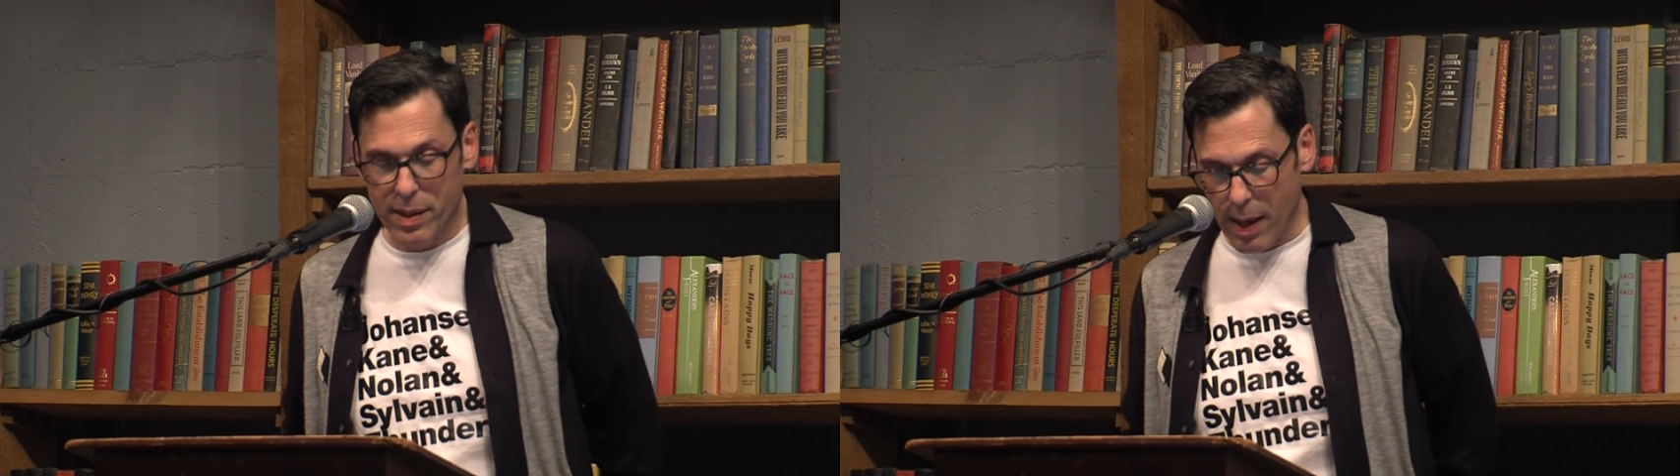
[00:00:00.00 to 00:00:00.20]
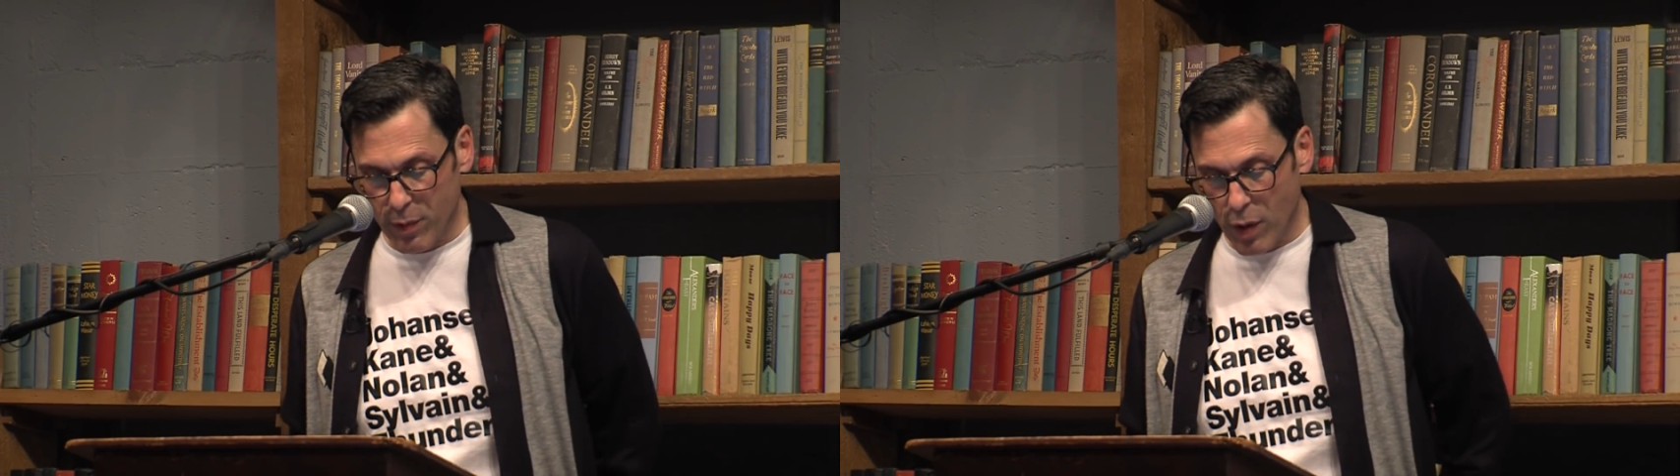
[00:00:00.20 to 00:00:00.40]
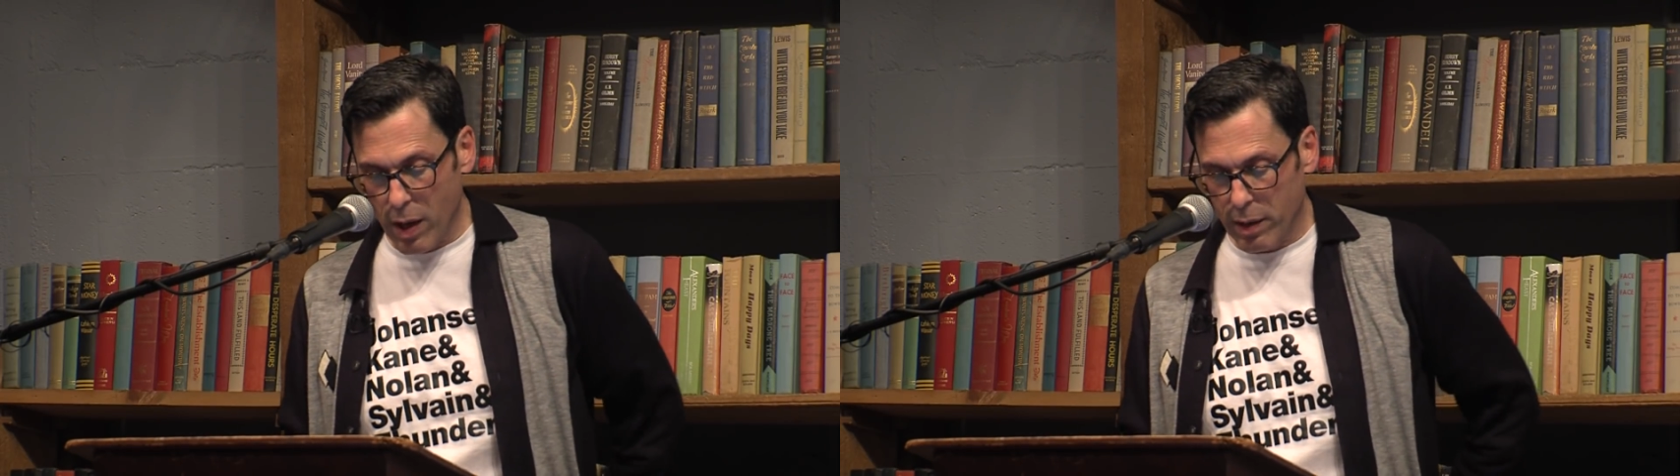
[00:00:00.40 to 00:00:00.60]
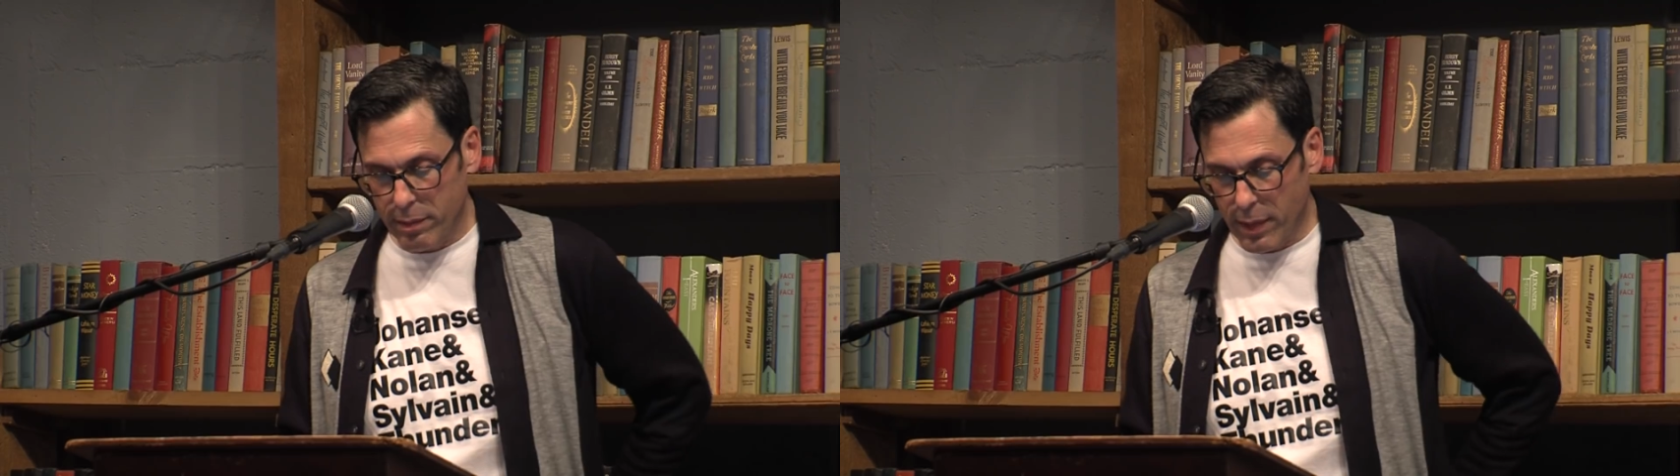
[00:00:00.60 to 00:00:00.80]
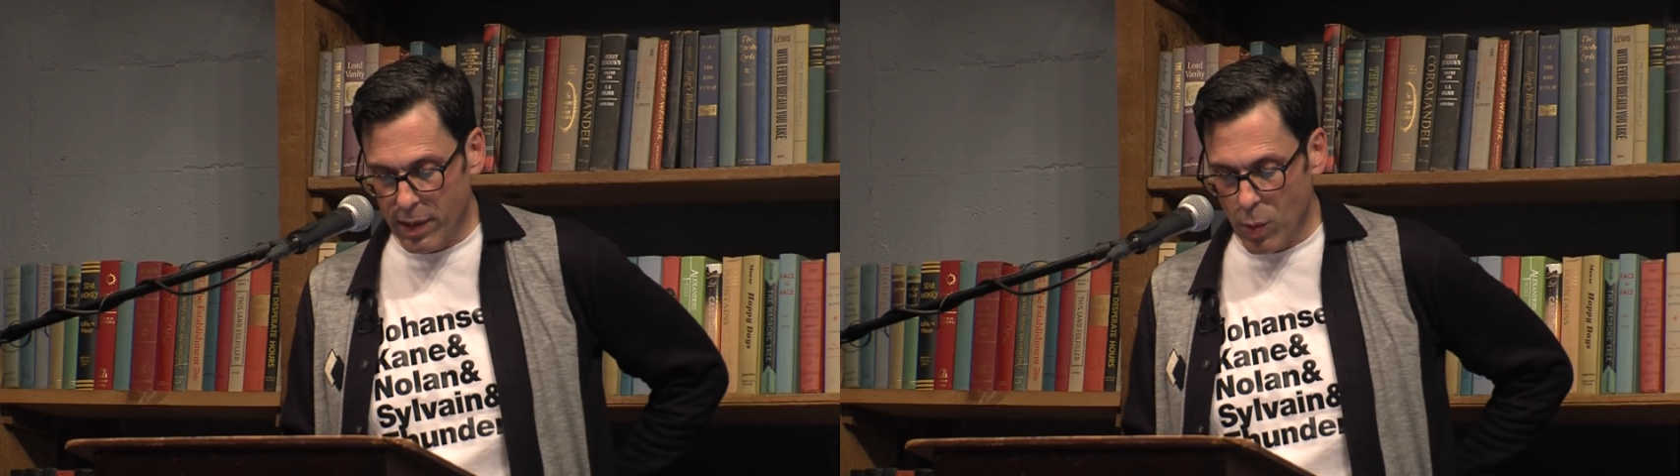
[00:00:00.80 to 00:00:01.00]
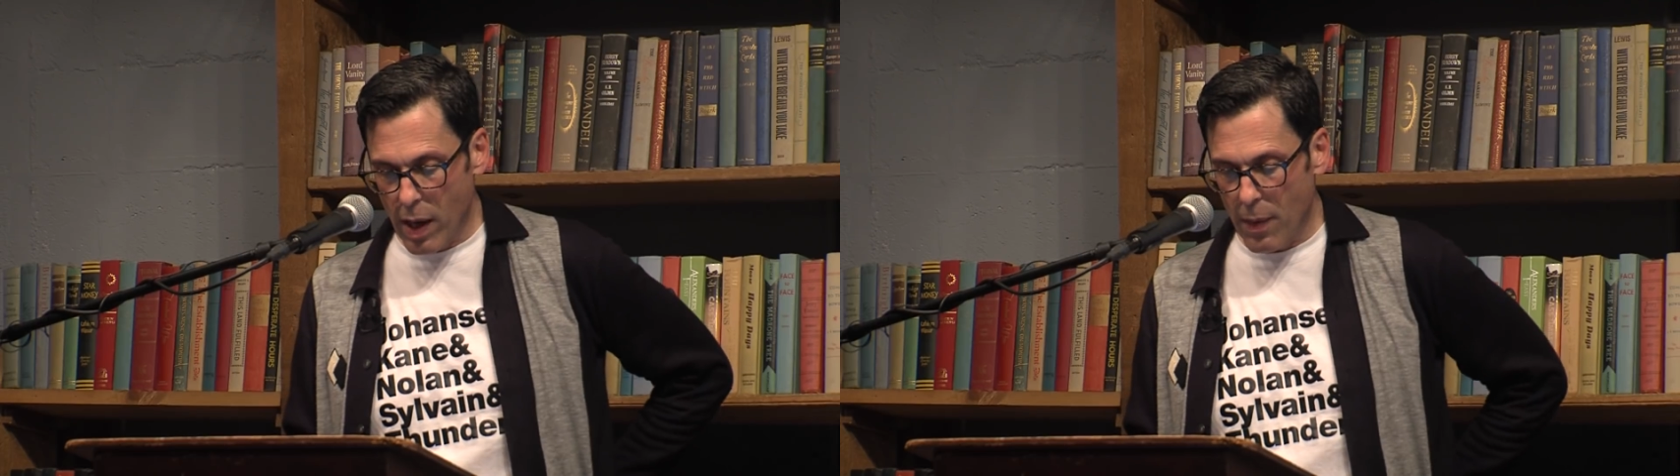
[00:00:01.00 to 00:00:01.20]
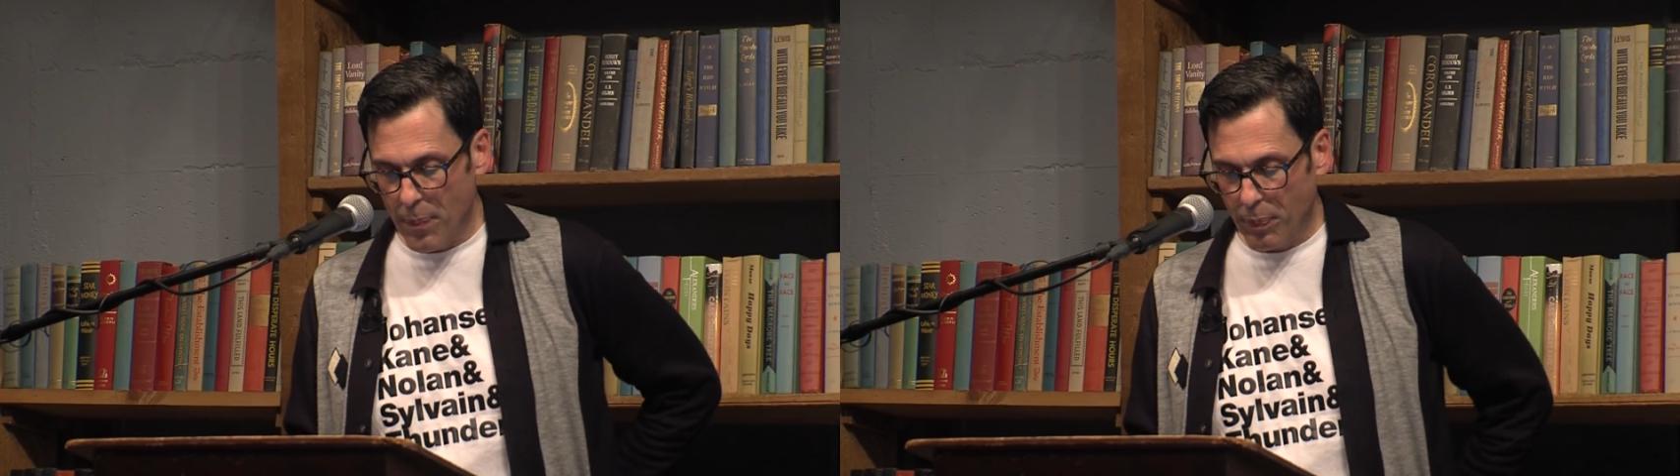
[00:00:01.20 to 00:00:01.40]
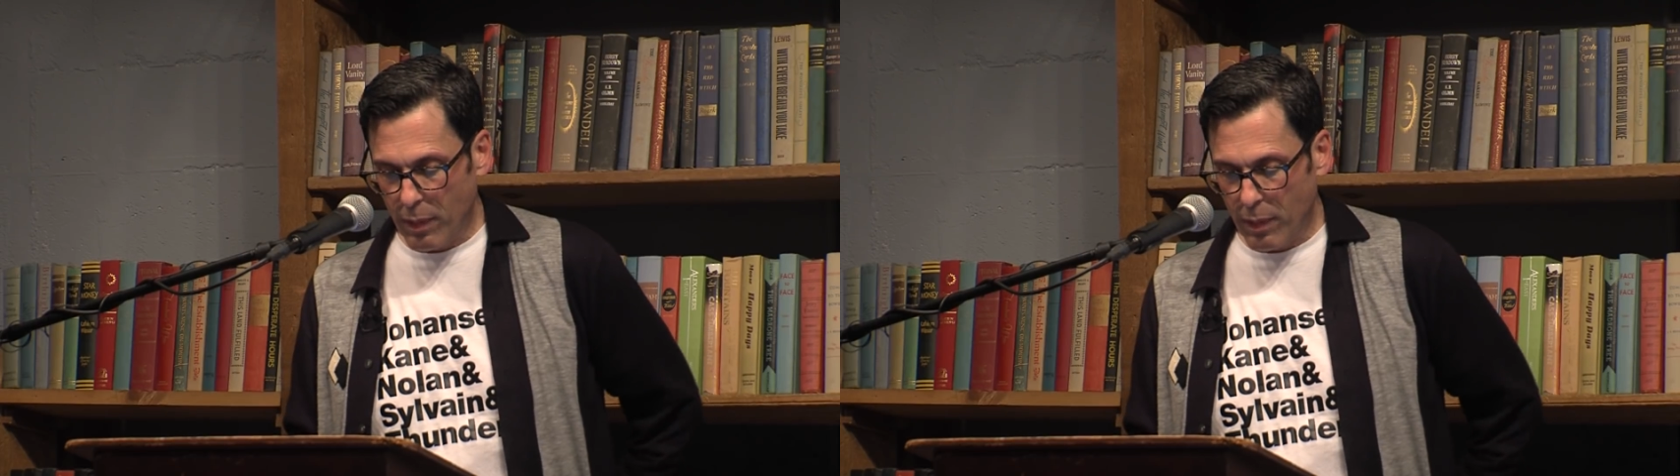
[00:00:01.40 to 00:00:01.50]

same drug as well.